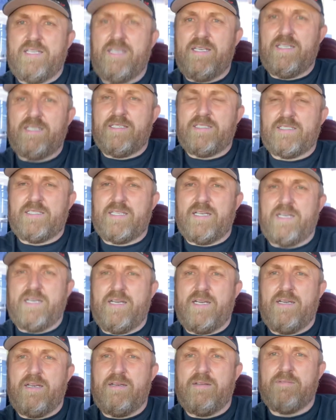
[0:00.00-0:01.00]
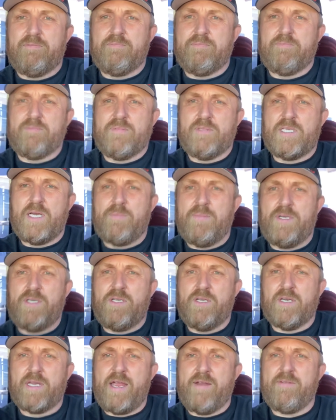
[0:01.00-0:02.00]
is someone
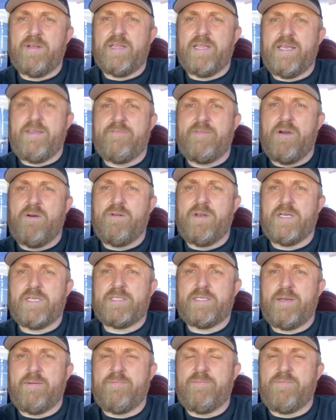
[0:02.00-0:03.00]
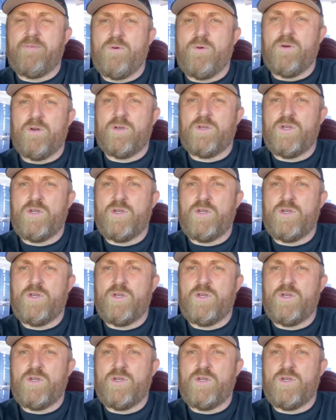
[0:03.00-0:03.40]
took every leaf out except for